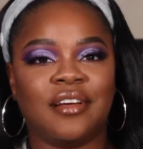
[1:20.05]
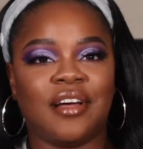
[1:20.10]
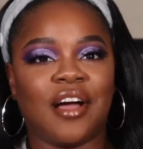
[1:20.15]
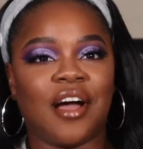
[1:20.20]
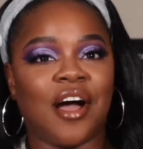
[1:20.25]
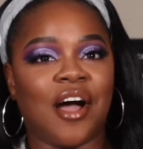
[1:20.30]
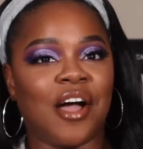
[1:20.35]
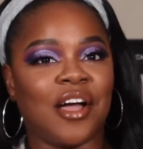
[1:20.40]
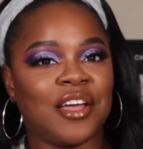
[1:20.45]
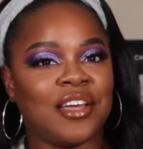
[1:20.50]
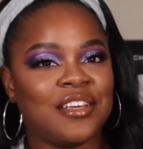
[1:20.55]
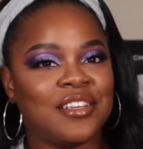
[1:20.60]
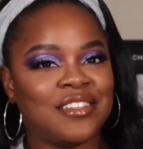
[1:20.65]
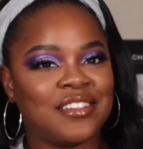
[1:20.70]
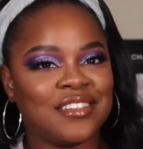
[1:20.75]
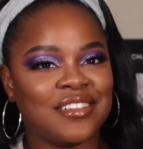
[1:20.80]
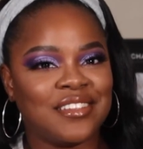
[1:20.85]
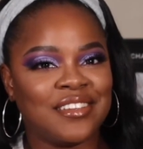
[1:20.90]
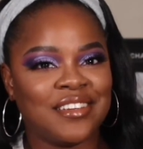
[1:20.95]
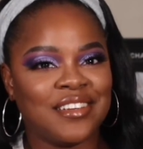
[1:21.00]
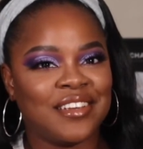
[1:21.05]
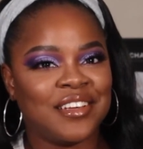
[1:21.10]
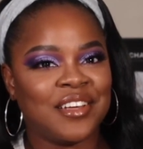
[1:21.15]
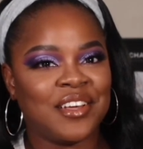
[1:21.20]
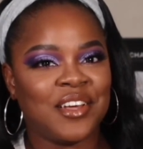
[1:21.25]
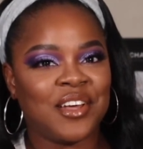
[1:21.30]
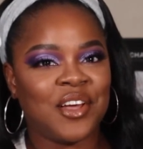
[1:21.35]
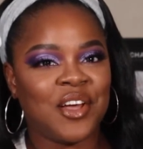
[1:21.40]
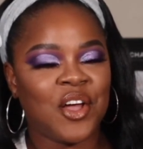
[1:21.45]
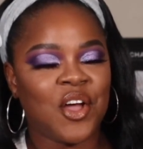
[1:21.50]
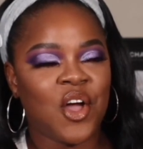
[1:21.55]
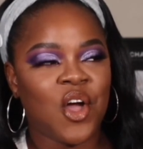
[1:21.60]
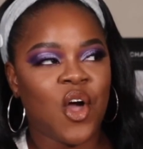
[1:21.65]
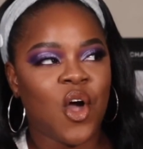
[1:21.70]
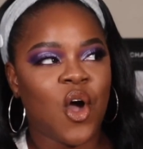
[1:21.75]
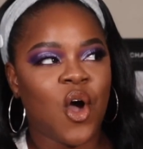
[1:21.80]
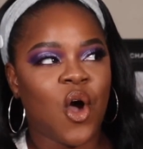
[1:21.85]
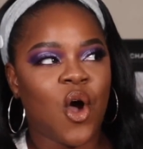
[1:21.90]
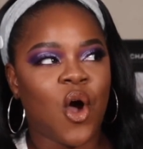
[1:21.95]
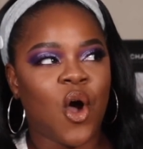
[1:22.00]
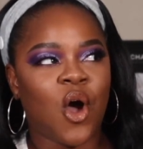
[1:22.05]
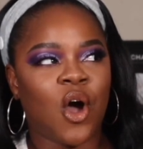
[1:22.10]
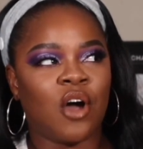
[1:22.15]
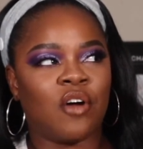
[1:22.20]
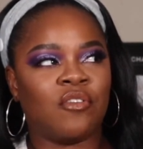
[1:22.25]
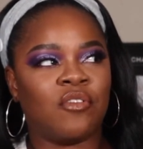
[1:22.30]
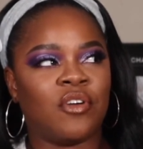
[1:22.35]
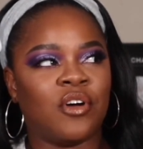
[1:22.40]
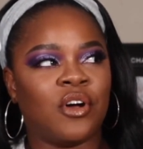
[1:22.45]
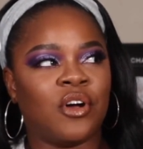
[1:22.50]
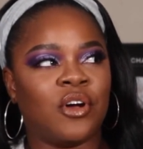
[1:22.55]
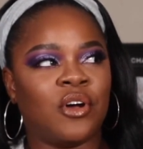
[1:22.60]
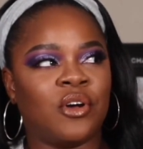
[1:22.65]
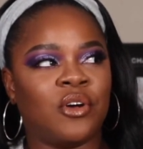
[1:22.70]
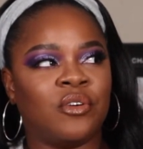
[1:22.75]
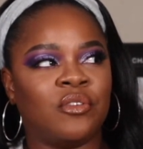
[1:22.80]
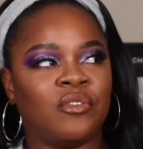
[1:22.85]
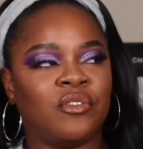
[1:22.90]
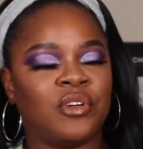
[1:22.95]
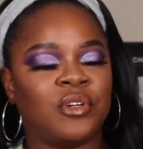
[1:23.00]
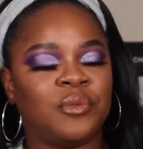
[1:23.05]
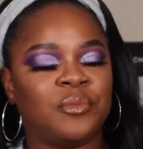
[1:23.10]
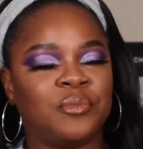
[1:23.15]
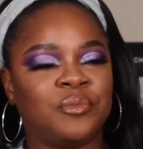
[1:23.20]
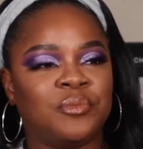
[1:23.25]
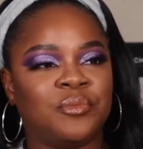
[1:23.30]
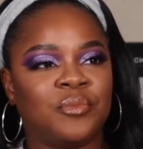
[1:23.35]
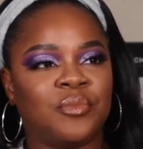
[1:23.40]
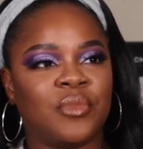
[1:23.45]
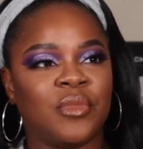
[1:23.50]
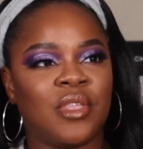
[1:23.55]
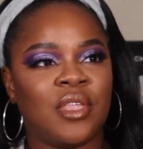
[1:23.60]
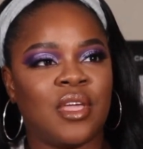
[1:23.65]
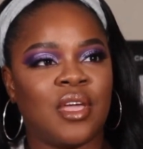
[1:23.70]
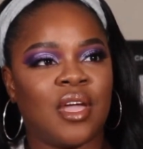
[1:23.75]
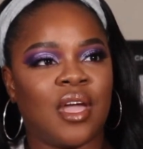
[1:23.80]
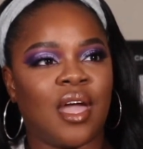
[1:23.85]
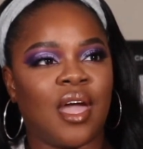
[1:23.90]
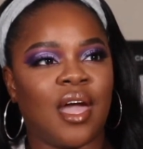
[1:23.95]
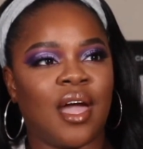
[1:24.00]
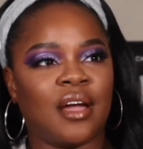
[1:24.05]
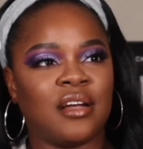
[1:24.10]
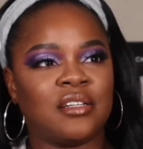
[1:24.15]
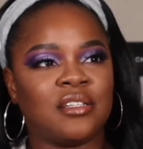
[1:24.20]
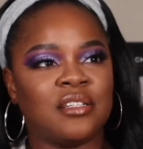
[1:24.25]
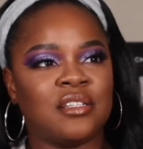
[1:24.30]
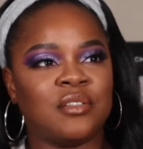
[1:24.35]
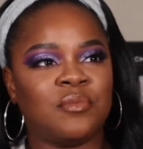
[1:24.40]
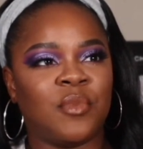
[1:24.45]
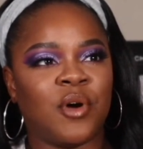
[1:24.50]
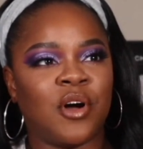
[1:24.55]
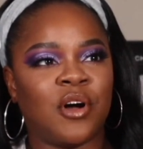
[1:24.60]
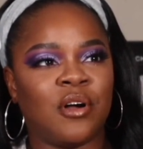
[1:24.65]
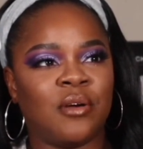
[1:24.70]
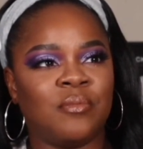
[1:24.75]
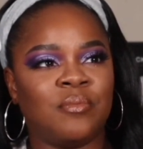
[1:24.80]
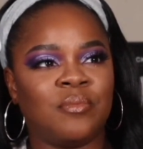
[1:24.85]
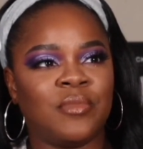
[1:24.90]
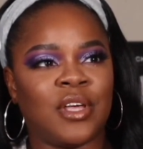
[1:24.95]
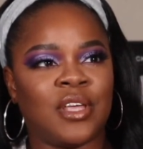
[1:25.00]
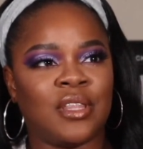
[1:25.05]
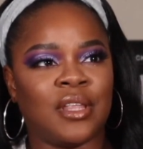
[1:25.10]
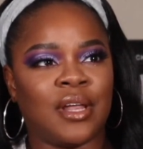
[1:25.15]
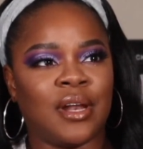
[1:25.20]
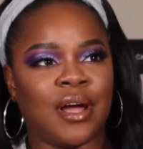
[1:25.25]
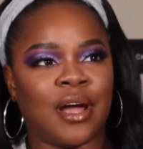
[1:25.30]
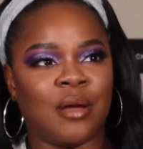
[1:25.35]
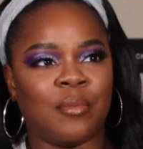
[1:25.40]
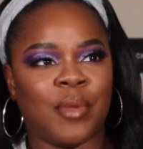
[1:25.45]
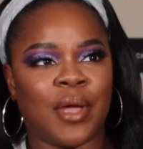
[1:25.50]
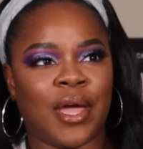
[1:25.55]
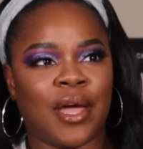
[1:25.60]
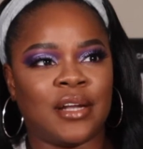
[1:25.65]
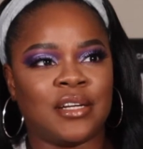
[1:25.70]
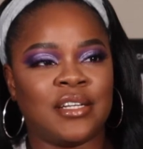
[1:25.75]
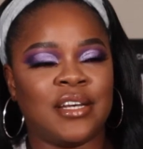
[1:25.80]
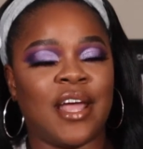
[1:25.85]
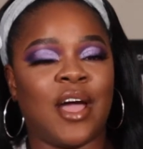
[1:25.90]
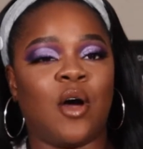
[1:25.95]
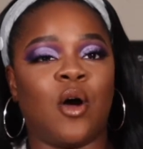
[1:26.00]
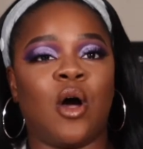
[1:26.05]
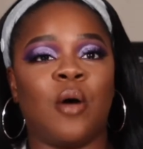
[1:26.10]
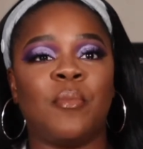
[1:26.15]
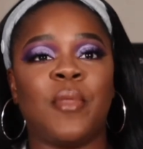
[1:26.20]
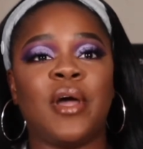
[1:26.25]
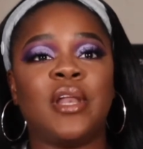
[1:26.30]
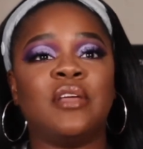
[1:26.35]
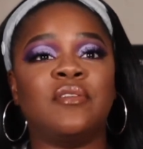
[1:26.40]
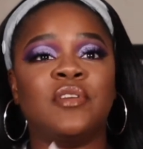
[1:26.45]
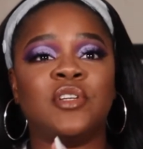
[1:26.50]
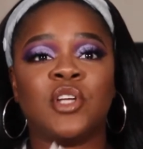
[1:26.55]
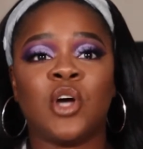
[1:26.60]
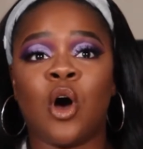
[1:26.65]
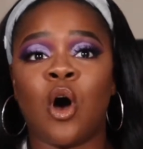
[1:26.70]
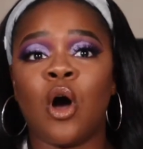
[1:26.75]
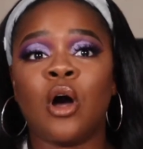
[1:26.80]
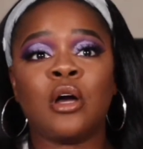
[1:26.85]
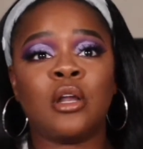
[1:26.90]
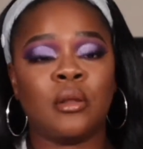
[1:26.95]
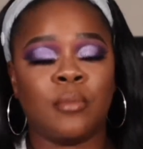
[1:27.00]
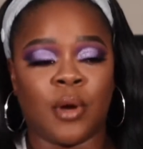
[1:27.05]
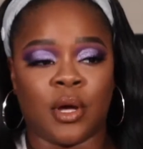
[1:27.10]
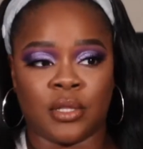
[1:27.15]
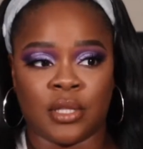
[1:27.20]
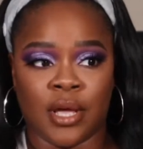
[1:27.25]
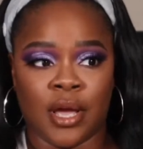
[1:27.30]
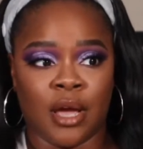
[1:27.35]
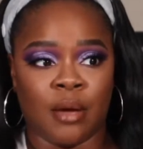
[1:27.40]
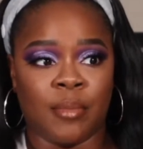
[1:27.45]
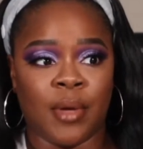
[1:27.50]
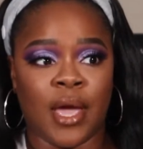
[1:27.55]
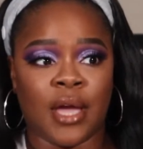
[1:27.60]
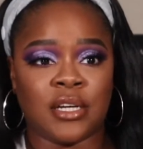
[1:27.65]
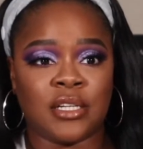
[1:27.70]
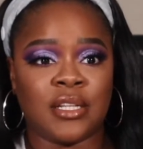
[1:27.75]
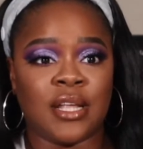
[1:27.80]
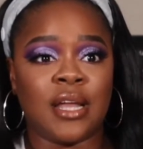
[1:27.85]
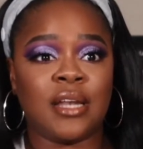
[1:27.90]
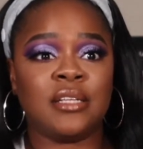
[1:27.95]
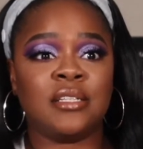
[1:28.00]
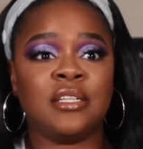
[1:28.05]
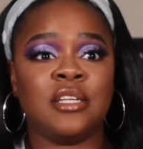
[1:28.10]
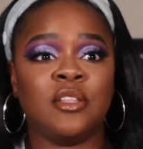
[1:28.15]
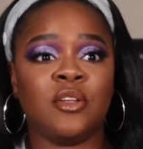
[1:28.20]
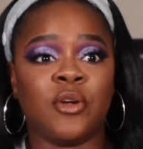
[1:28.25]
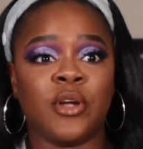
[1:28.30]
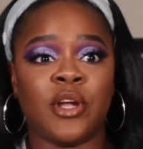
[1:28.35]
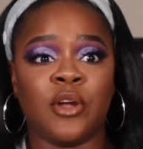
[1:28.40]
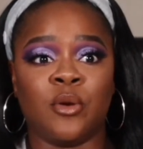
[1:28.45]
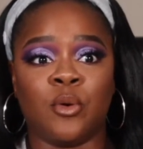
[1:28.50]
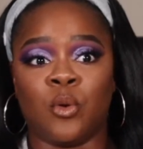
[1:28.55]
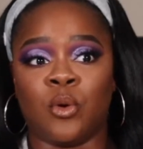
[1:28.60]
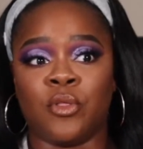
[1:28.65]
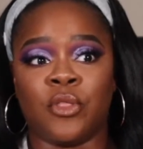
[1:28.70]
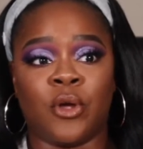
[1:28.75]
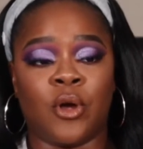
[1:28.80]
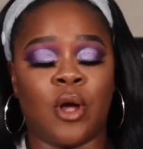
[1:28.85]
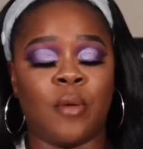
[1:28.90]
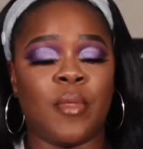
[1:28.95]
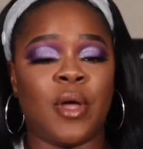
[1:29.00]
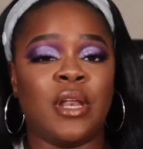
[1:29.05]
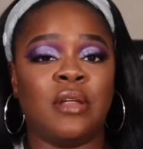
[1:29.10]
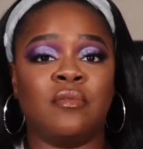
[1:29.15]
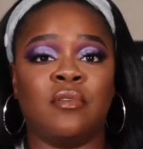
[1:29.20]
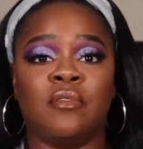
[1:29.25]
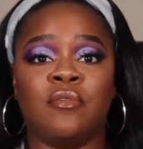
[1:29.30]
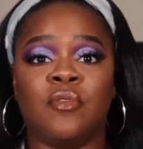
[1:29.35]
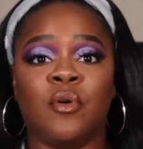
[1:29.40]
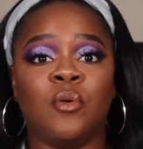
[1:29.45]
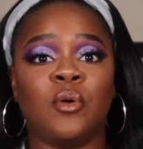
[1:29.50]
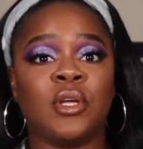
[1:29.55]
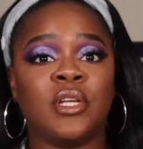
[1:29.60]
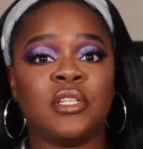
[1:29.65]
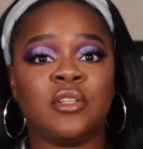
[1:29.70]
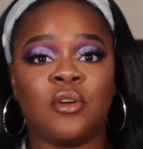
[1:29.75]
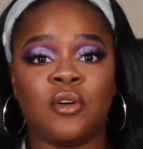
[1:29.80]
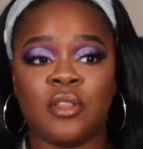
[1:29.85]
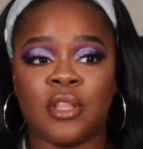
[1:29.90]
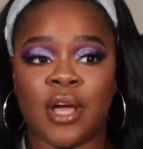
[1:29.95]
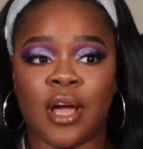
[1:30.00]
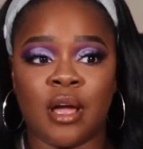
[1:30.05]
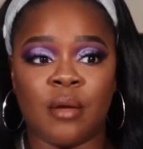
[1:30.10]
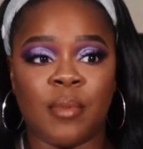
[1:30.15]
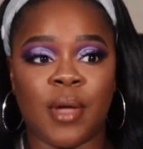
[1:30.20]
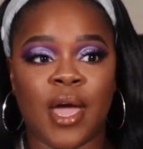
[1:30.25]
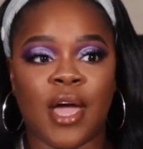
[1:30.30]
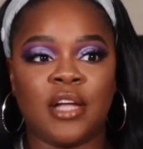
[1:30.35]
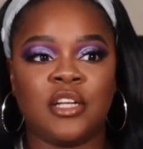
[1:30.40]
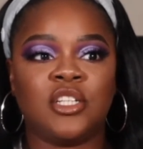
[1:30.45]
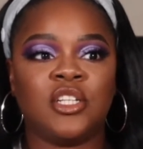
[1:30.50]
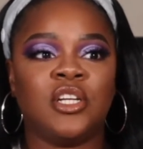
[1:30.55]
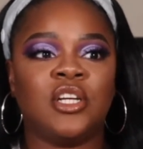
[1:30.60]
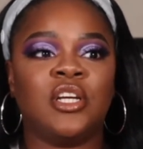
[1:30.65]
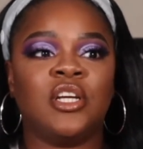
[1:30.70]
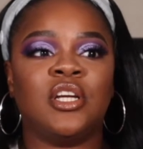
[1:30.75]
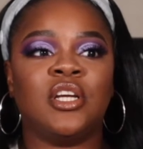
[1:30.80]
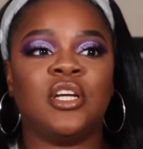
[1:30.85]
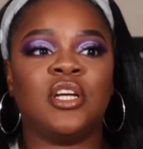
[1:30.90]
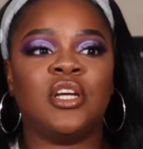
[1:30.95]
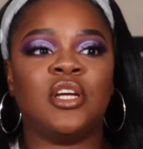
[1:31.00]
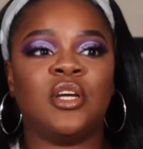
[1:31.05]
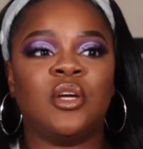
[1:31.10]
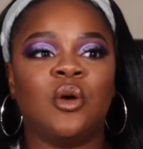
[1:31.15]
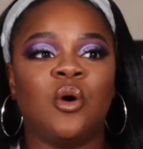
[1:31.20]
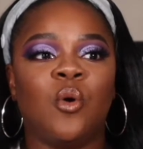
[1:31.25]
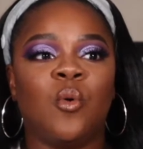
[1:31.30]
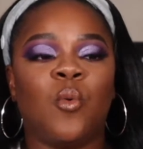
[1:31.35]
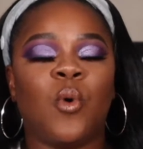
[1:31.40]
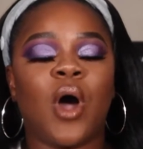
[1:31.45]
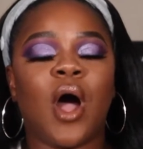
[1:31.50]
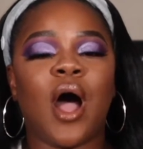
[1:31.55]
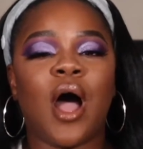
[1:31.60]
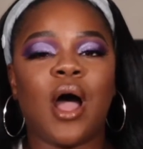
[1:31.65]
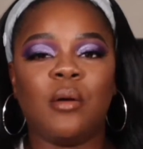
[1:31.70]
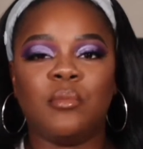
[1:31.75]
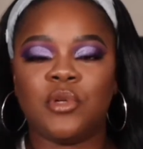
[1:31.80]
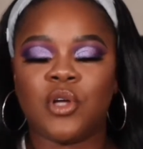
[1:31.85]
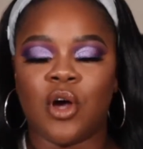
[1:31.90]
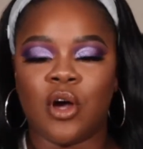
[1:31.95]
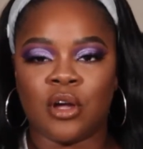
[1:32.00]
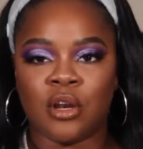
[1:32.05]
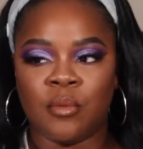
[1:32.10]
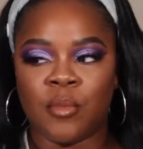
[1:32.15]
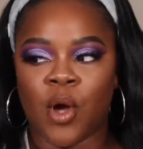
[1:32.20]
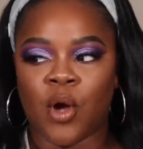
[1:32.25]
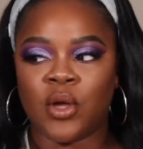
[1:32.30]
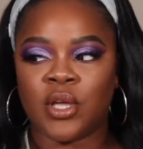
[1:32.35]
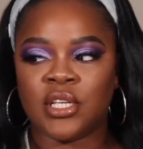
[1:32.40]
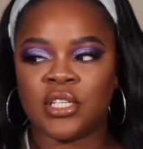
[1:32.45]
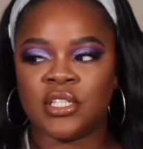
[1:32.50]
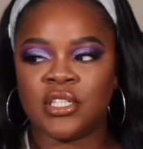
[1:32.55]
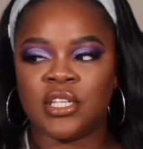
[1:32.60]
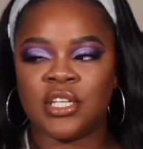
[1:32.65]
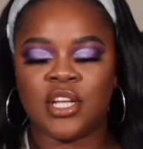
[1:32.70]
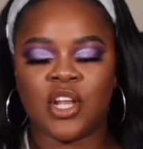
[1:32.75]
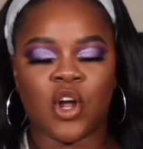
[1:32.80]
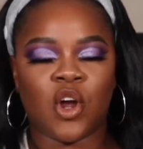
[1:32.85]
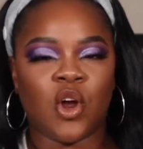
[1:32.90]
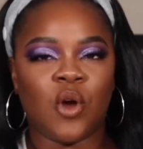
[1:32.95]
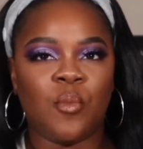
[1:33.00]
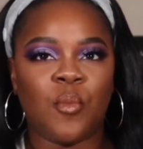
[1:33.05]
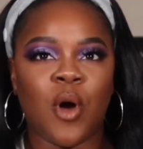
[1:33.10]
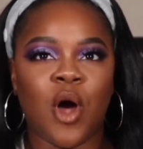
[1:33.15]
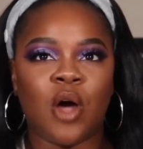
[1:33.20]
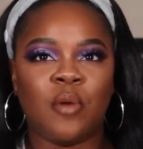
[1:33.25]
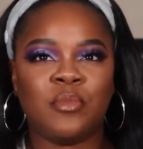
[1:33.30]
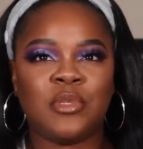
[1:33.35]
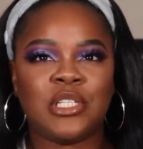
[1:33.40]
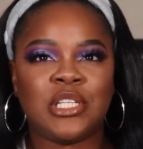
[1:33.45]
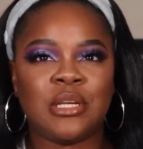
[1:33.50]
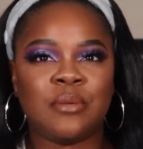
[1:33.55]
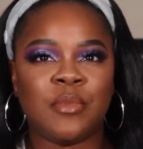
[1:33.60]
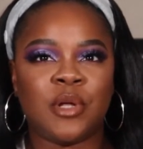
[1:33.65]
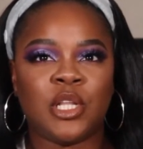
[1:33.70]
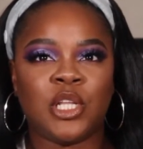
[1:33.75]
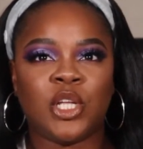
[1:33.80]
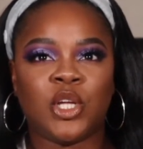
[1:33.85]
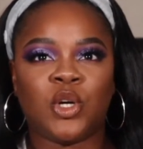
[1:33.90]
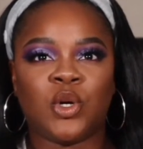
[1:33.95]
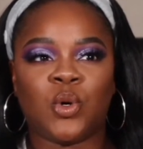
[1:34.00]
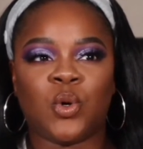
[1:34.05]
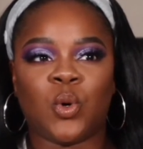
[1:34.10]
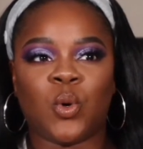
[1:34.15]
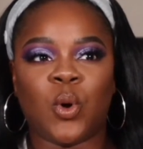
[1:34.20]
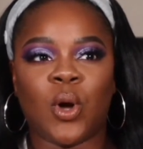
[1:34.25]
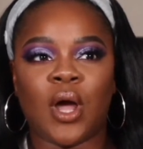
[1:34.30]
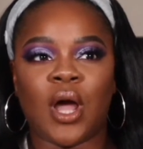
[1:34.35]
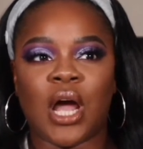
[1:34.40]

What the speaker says: eyes off of Ashley's mom and that eye patch. Now, I'm not even talking about the eye patch. That is neither here nor there. I'm not even focused on the eye patch. What I'm talking about is, did her mom seem a little